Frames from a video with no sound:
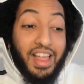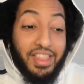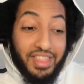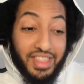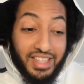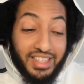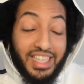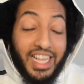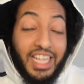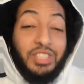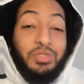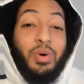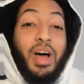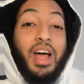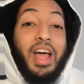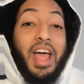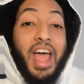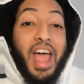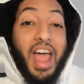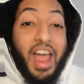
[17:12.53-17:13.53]
I think that's
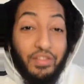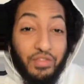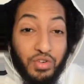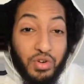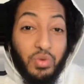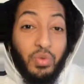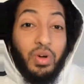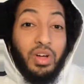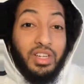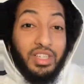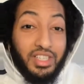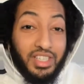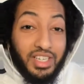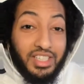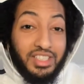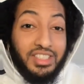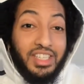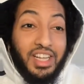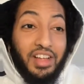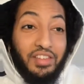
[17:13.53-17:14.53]
why everyone
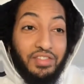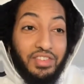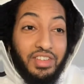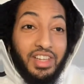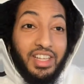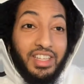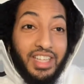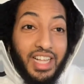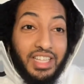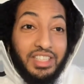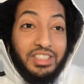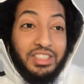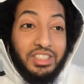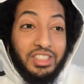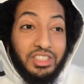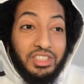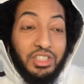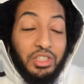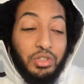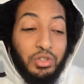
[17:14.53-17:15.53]
does it. I feel like that's
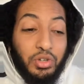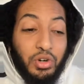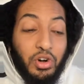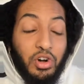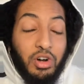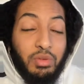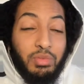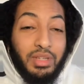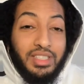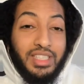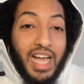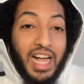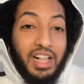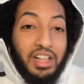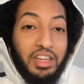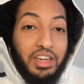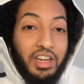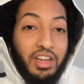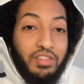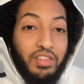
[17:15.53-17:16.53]
just the herd
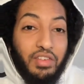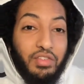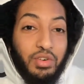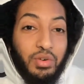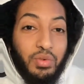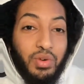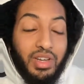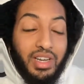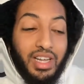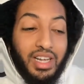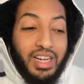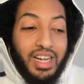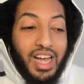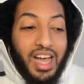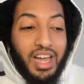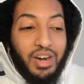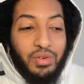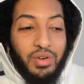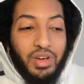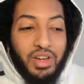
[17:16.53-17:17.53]
mentality of everyone. Like,
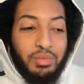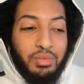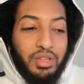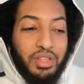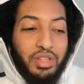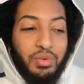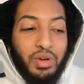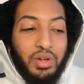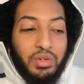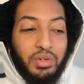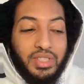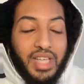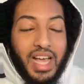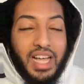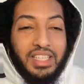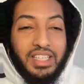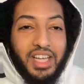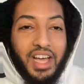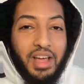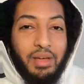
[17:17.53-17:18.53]
I don't want to be the one who's
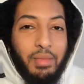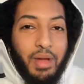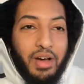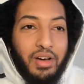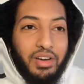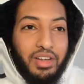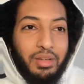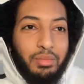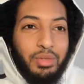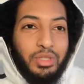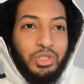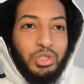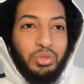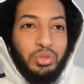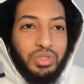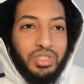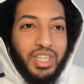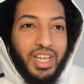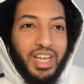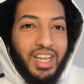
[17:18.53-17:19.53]
anti-American. But
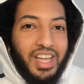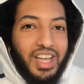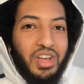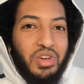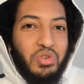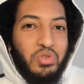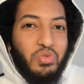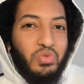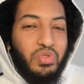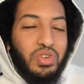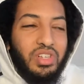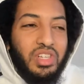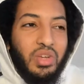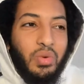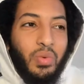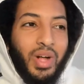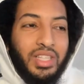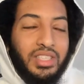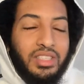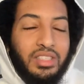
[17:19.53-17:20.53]
Truce, who
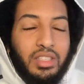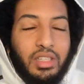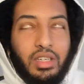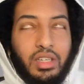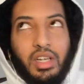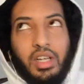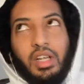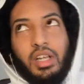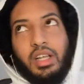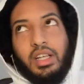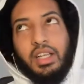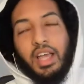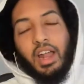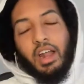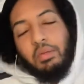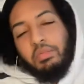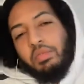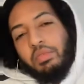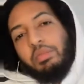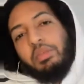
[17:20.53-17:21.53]
really wants to
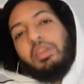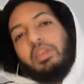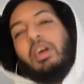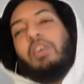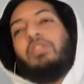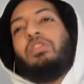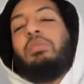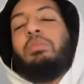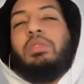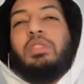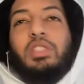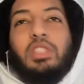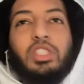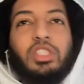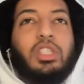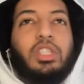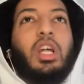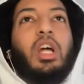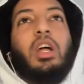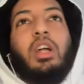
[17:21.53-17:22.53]
get up from their comfortable
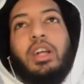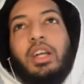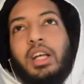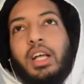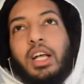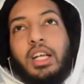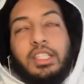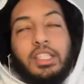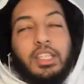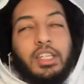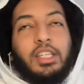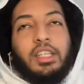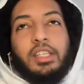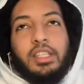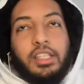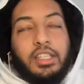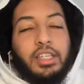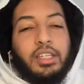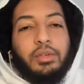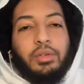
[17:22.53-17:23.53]
position? All right, guys. All
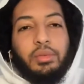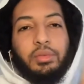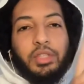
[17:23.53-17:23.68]
right,